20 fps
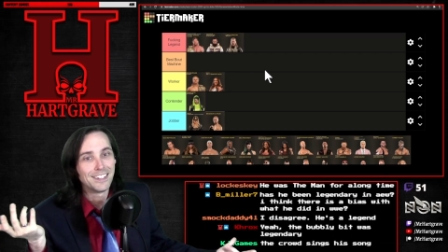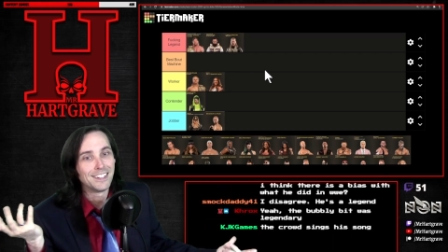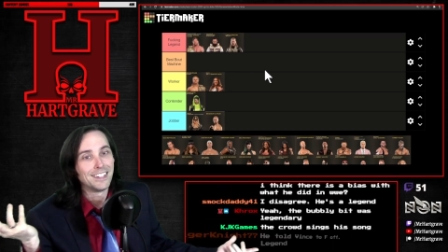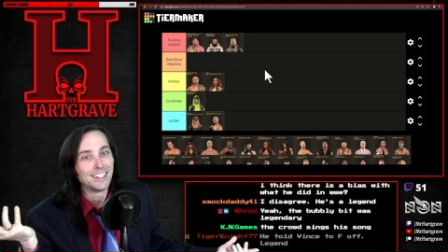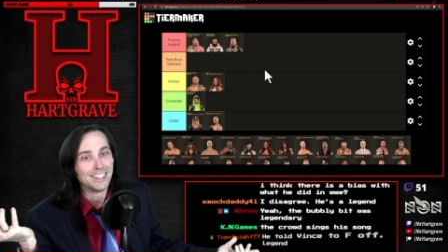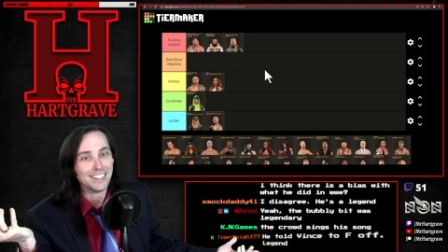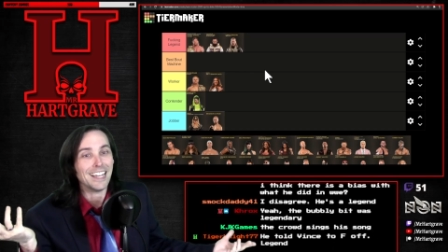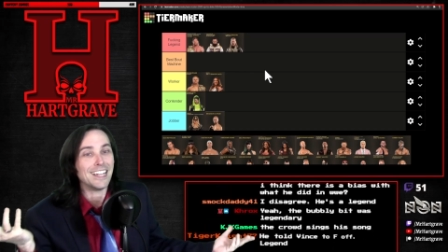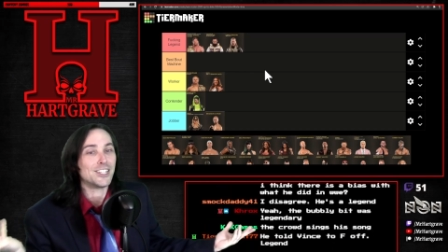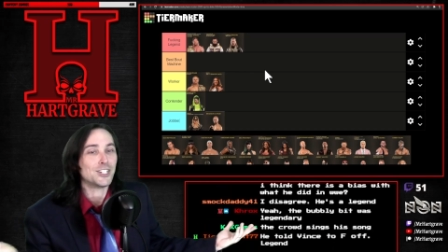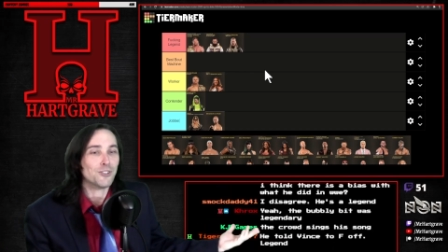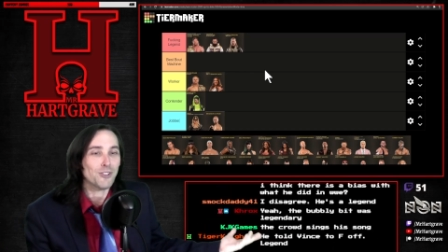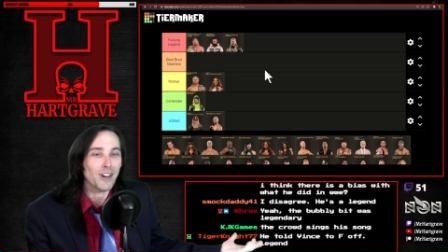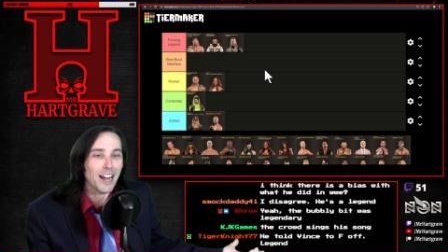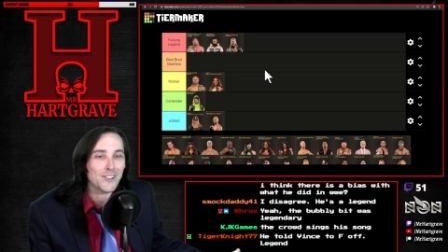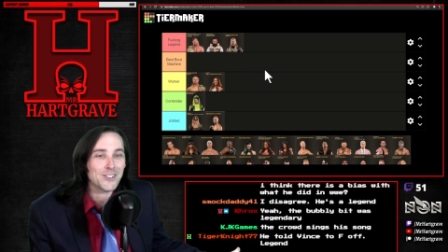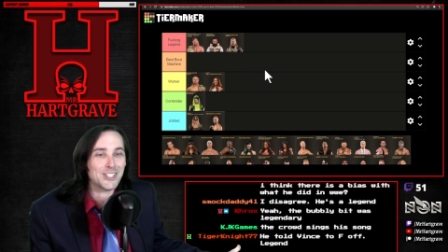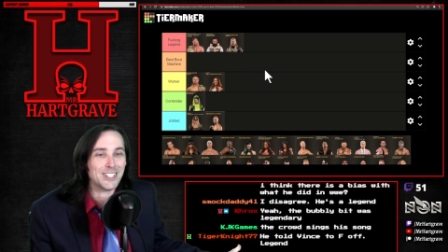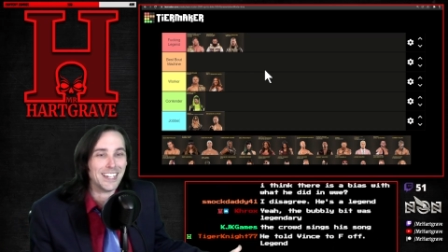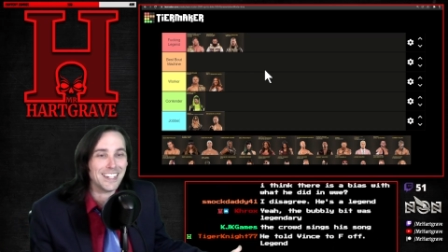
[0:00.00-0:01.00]
Yeah, his
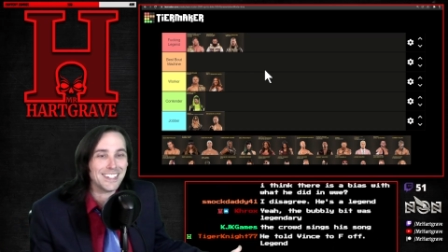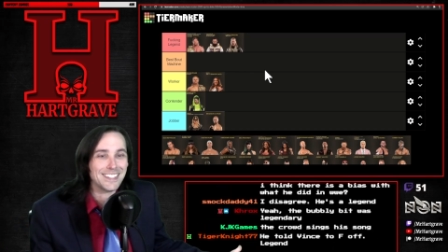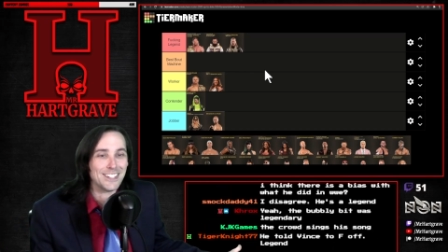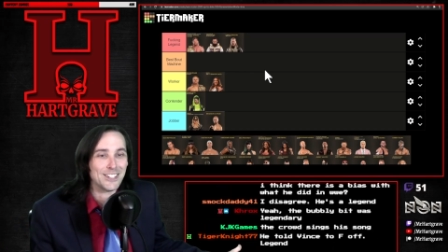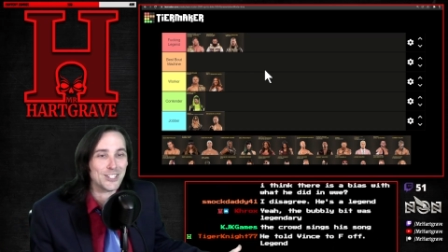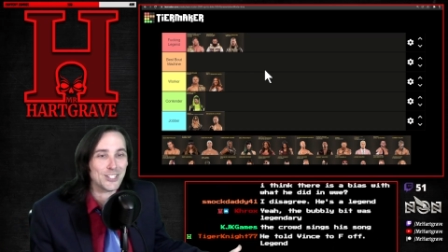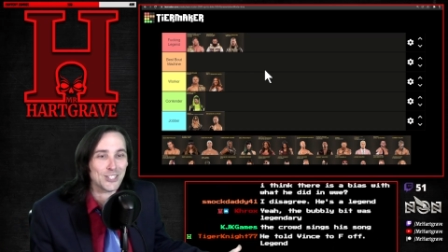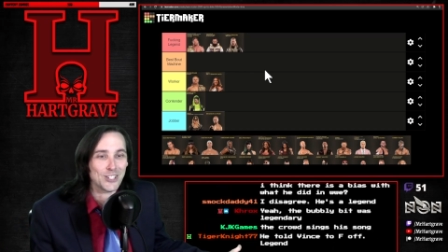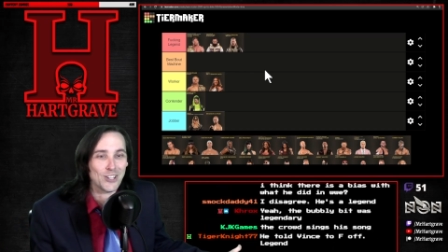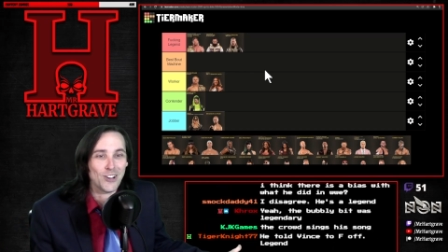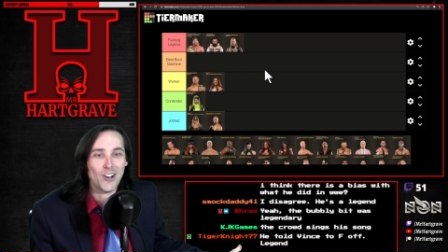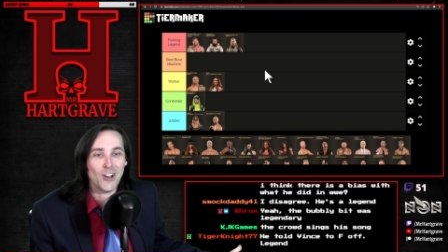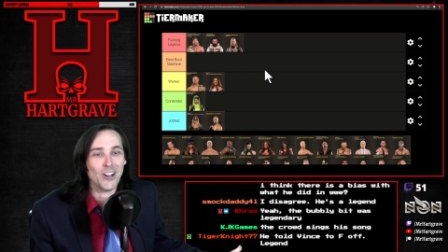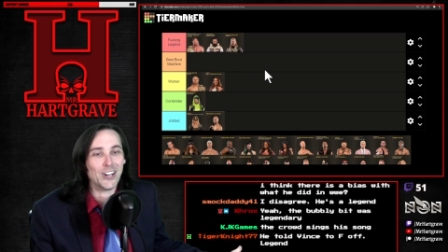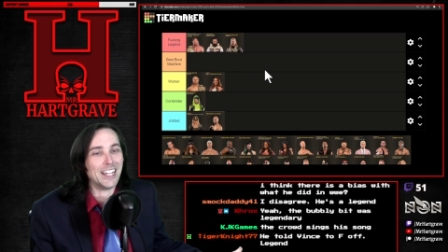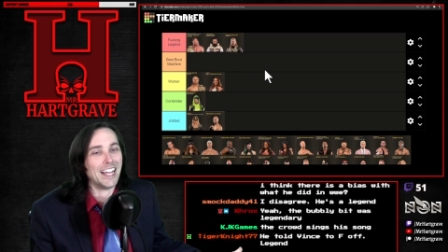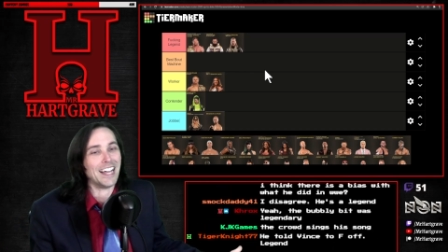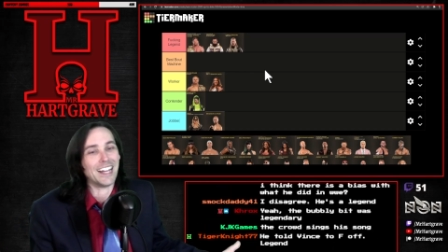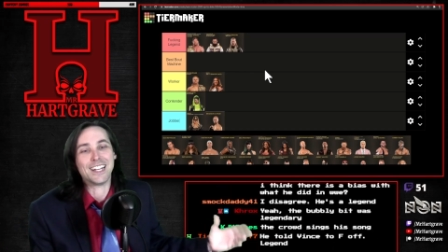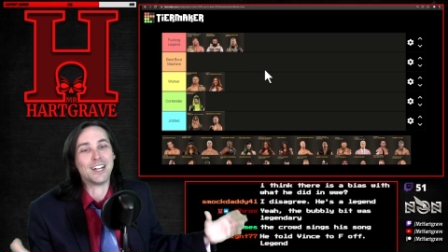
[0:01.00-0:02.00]
crowd sings his song.
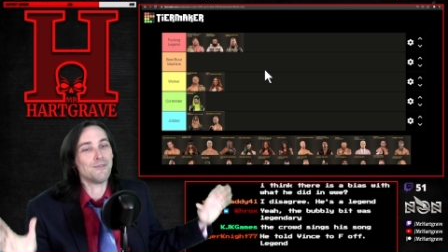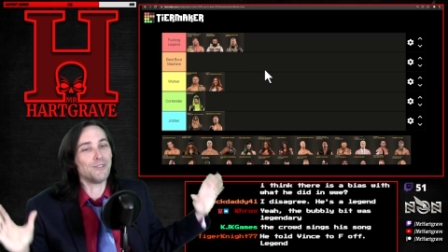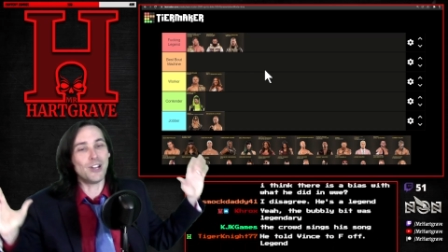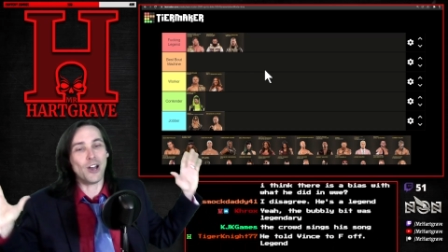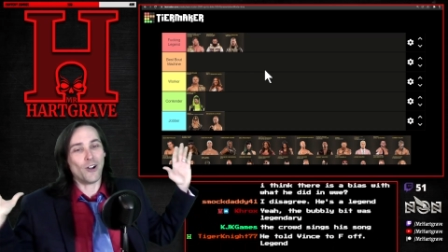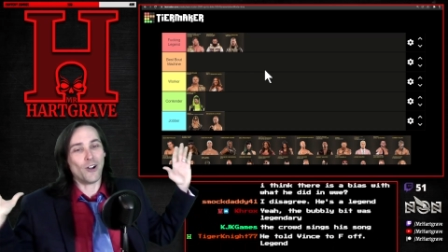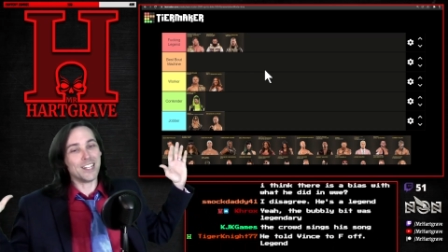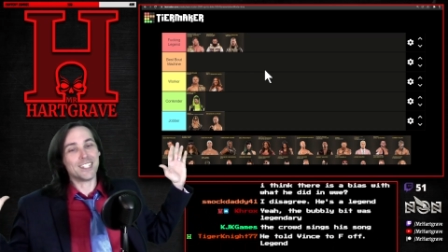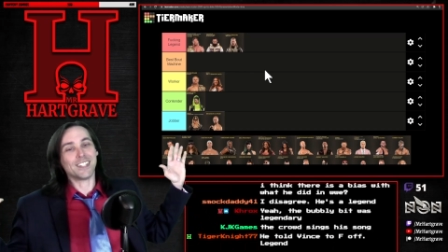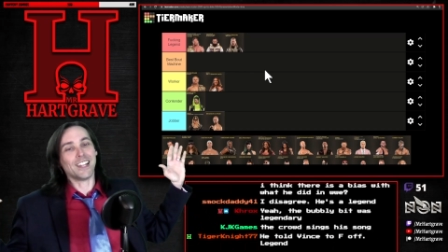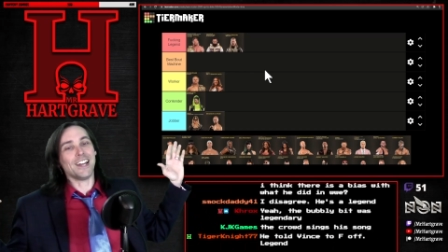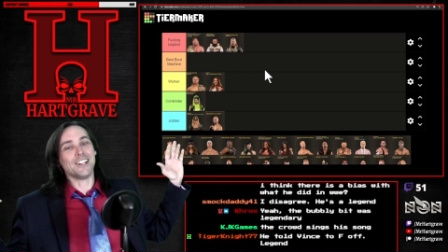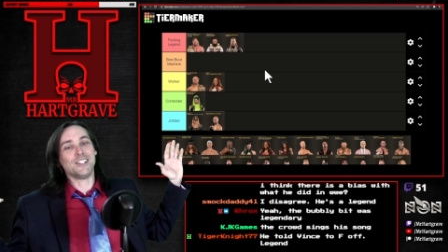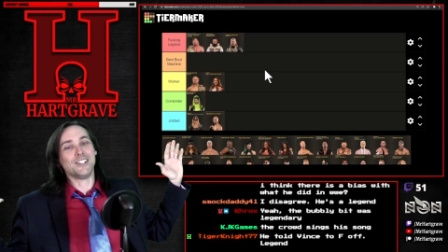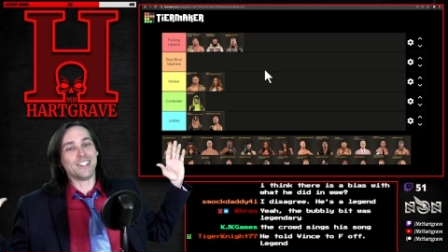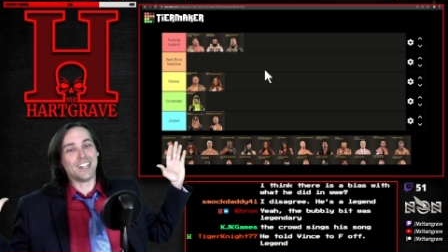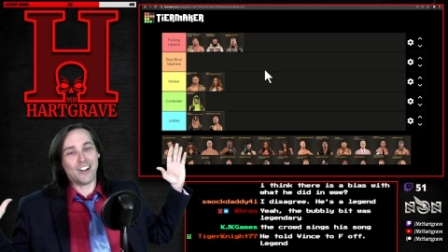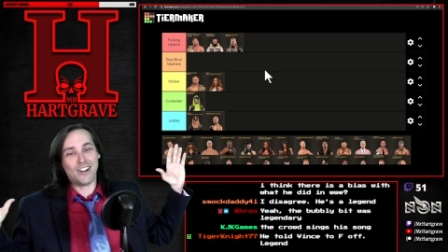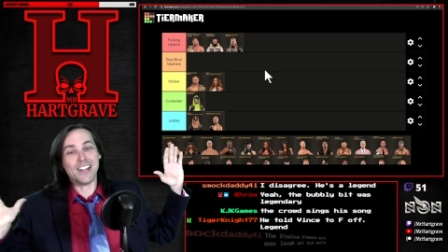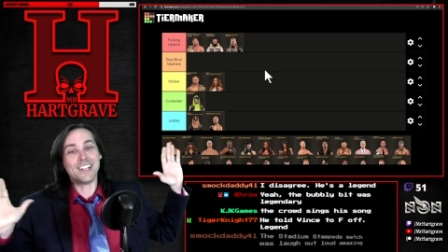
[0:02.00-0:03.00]
Yeah, no, he's legendary.